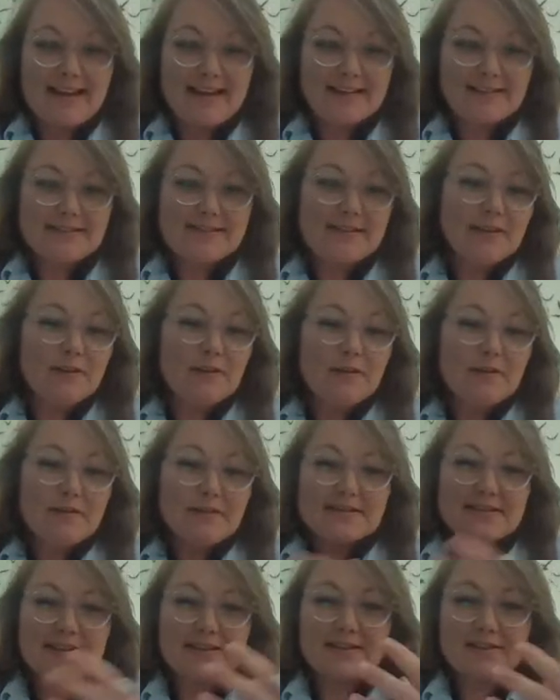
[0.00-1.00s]
And the Earth
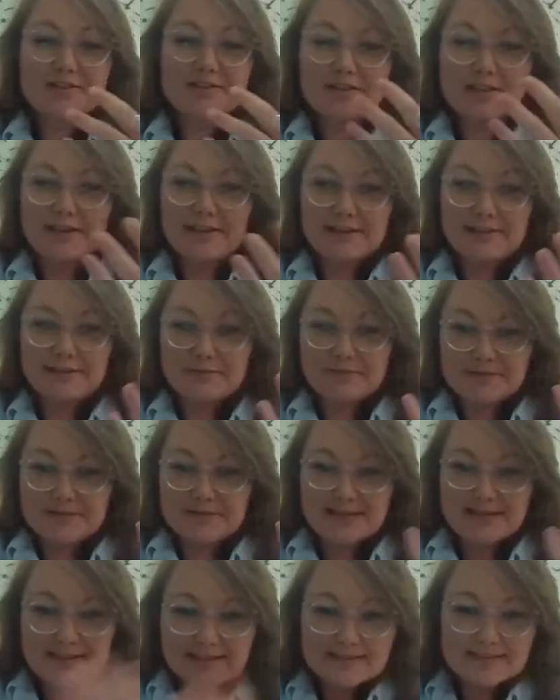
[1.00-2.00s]
is like a giant
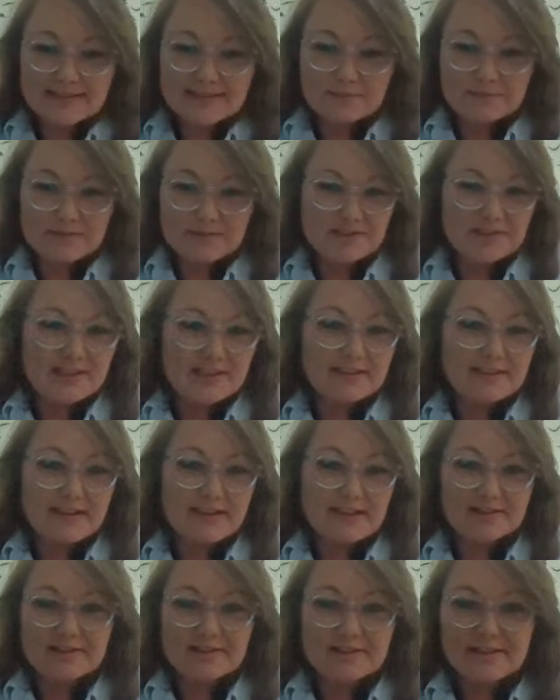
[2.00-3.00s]
recycling machine,
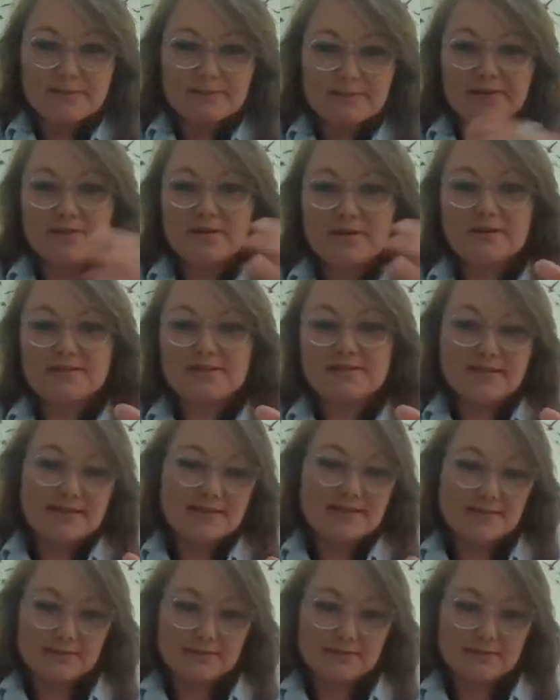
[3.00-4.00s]
actually, with
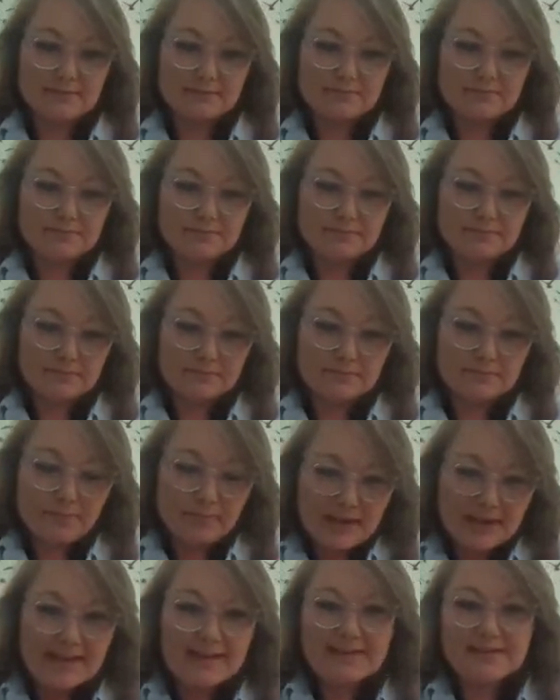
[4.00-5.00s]
continental
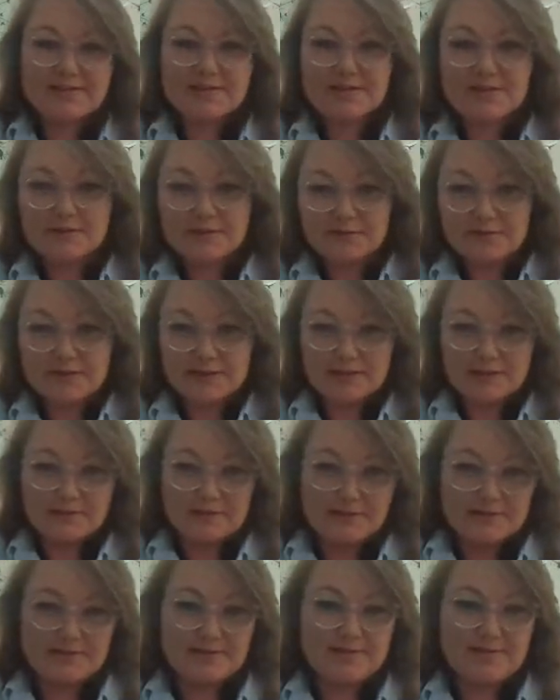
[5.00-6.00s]
plates shifting
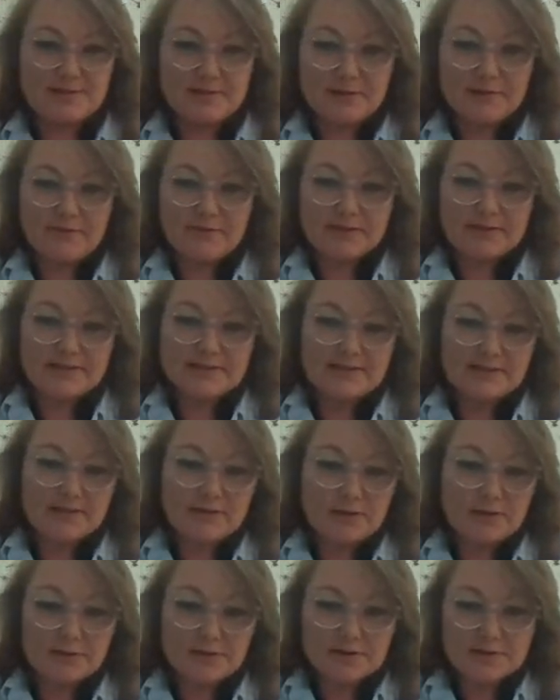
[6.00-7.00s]
across the surface
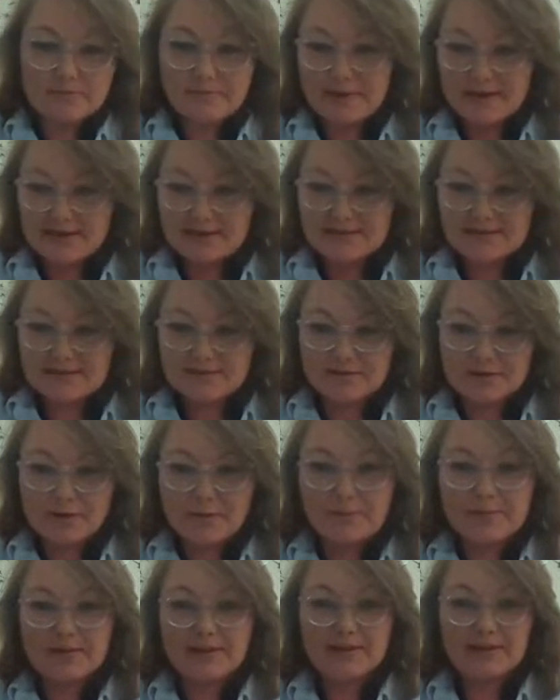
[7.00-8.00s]
and ocean basins
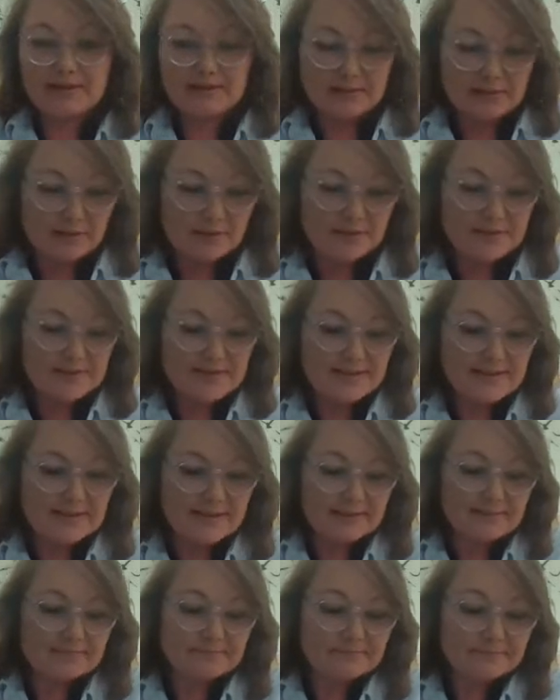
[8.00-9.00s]
opening and
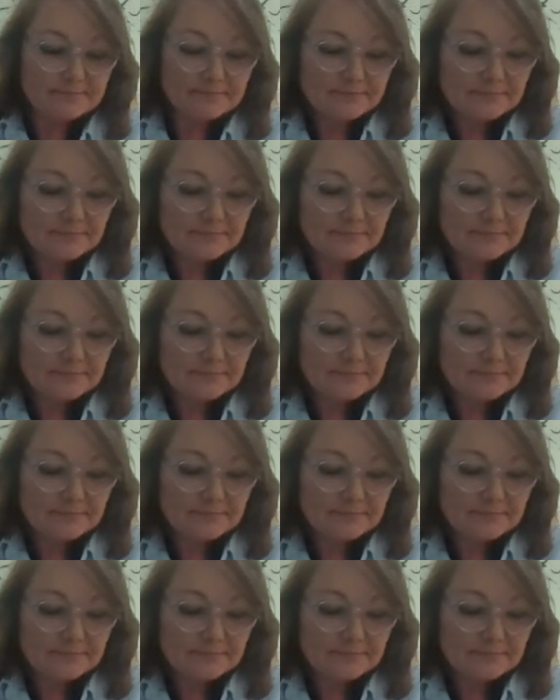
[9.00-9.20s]
closing.